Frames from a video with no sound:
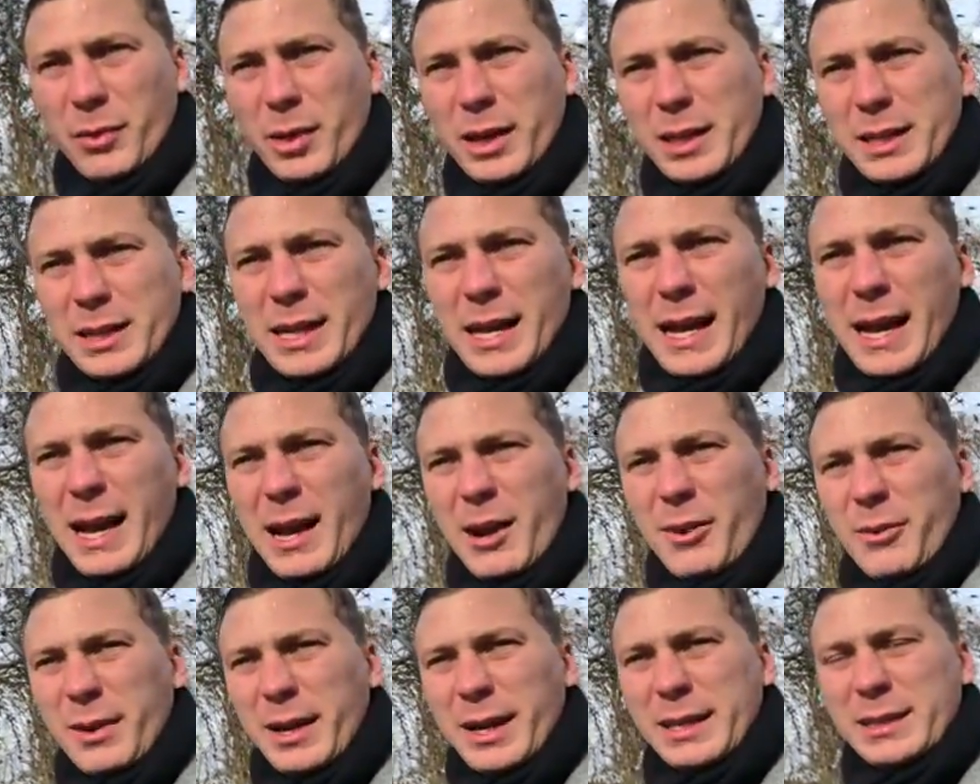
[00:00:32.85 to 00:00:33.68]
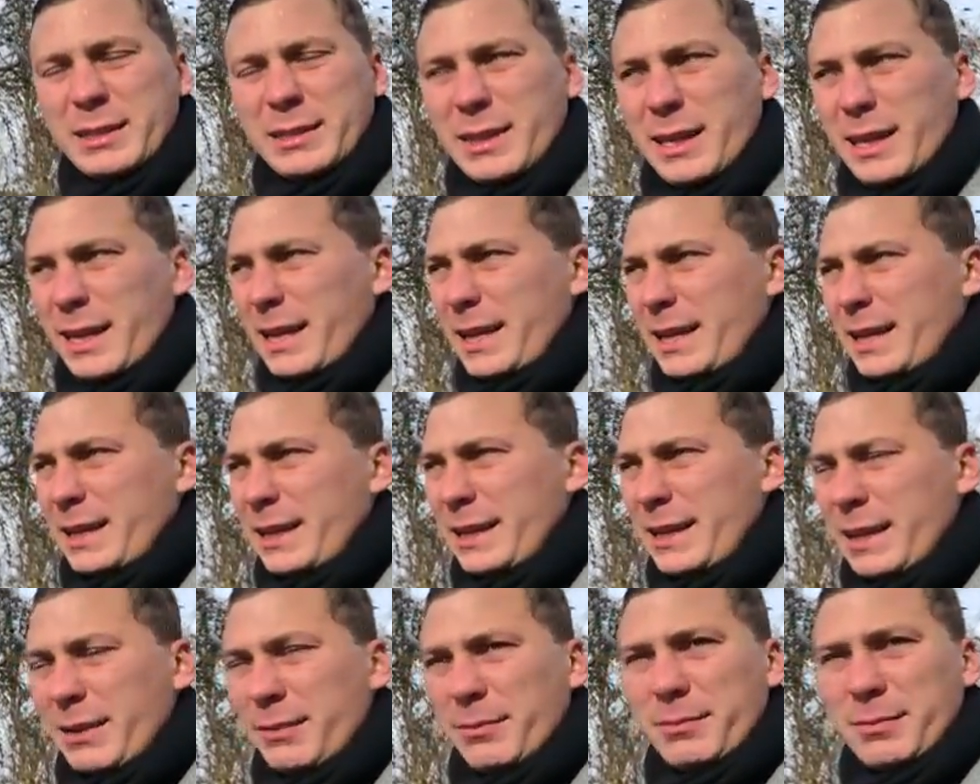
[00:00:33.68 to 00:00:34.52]
right now as they
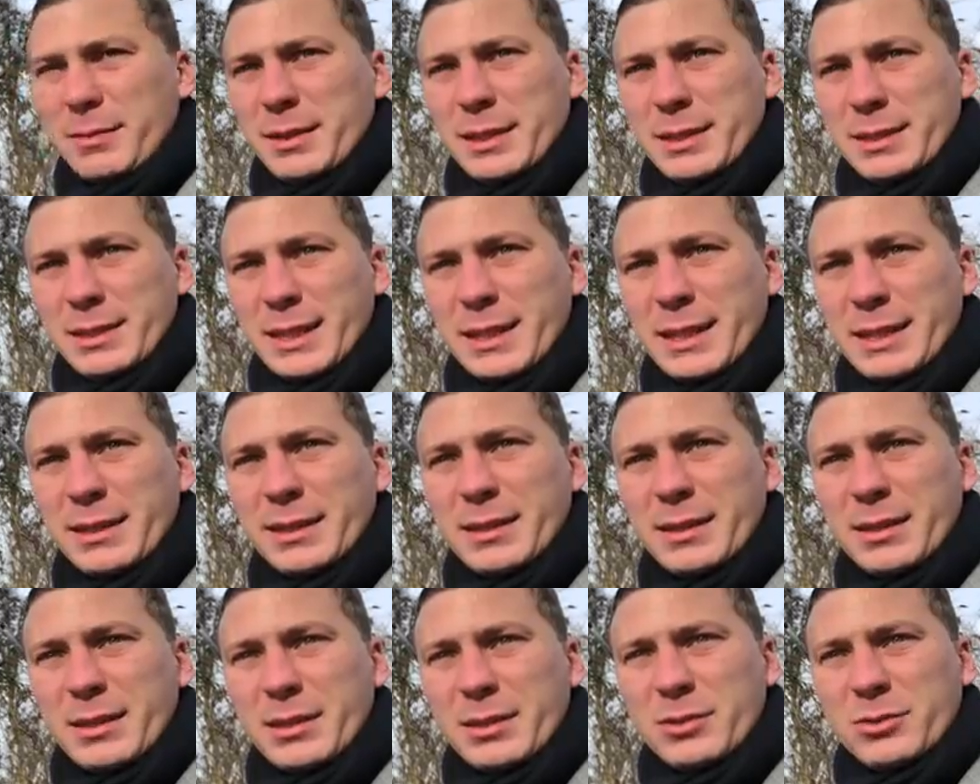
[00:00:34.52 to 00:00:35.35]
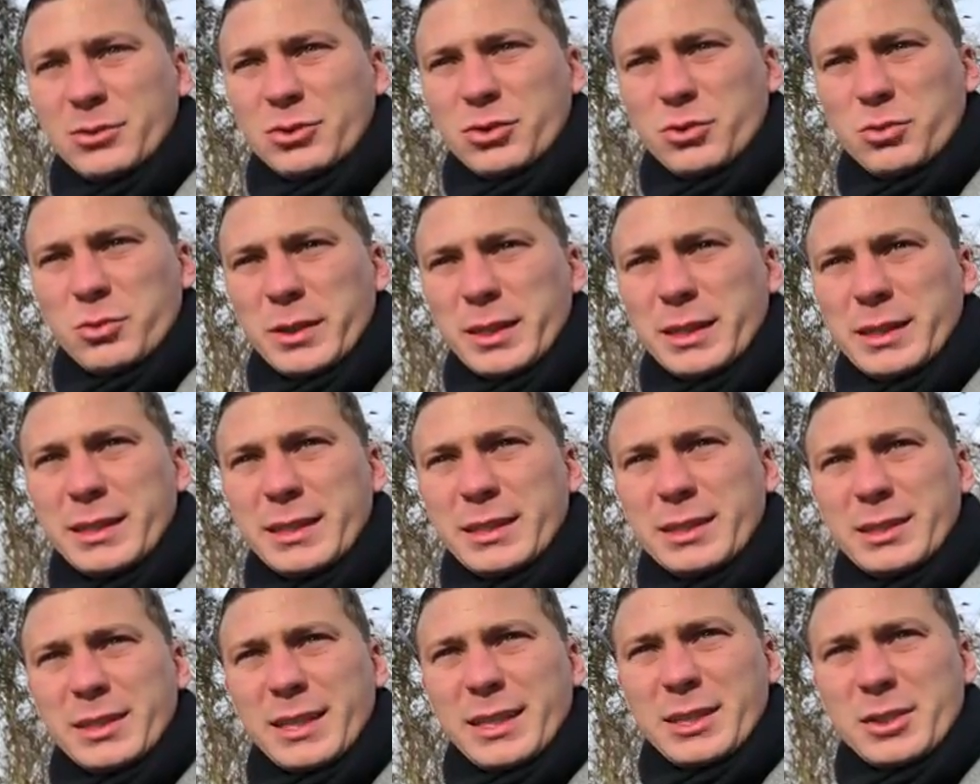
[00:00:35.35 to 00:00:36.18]
get as they treat
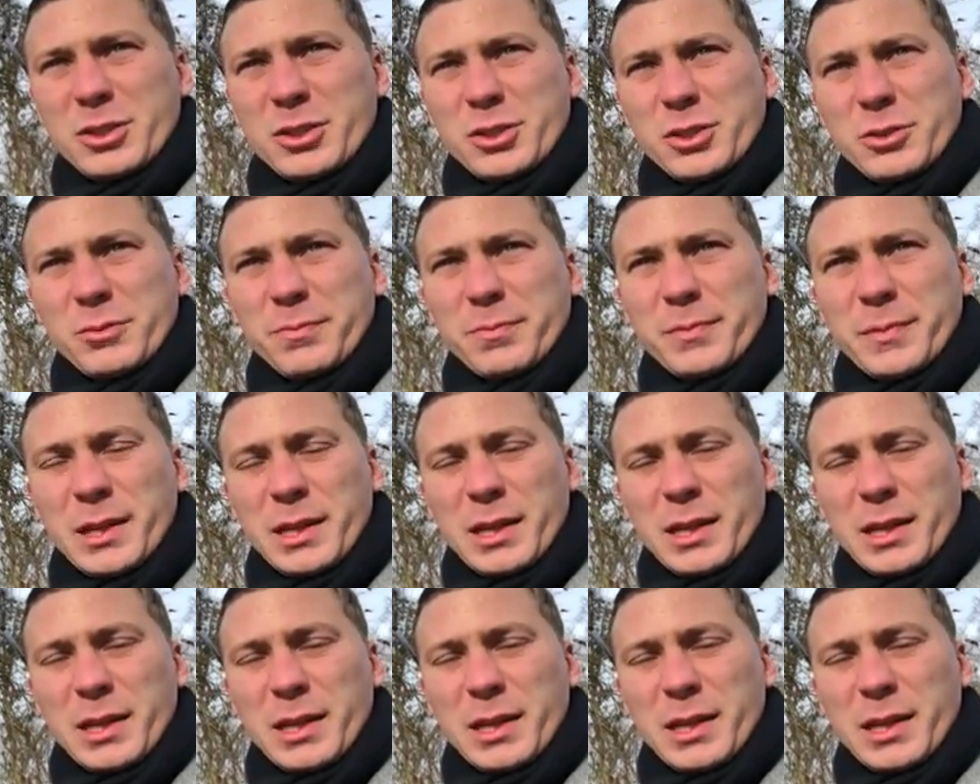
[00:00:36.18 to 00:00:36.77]
this issue.